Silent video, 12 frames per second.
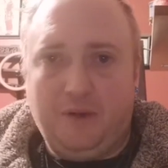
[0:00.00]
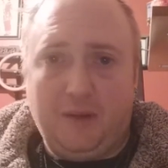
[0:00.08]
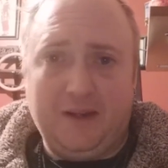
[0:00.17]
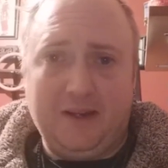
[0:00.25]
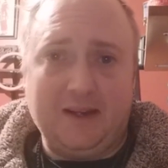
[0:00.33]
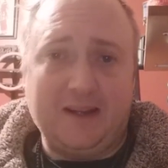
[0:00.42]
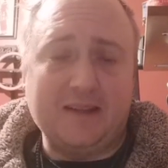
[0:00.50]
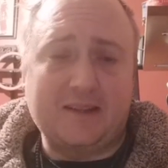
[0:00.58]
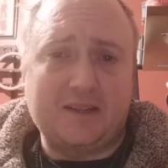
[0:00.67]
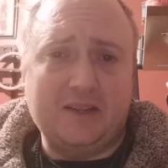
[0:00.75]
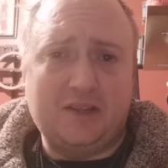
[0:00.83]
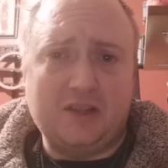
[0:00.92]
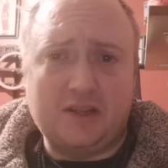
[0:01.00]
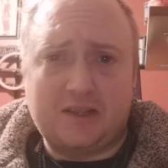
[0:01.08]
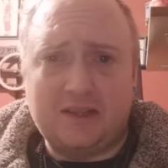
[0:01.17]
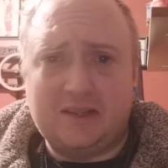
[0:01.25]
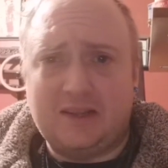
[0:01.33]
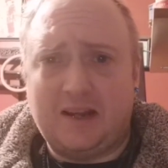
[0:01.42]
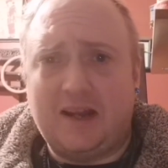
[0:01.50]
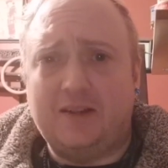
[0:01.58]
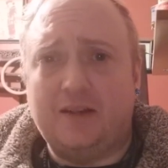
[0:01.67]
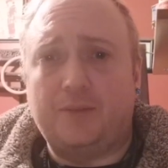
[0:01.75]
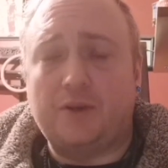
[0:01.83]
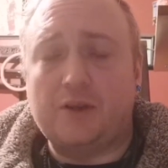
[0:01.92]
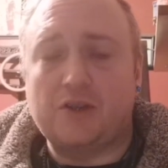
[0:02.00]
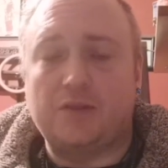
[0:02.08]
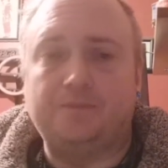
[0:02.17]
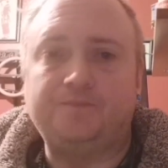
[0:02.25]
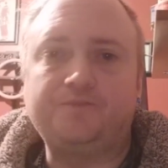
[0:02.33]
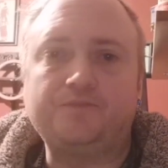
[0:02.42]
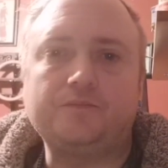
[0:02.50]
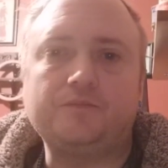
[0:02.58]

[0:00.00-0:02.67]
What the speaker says: against injustice and oppression.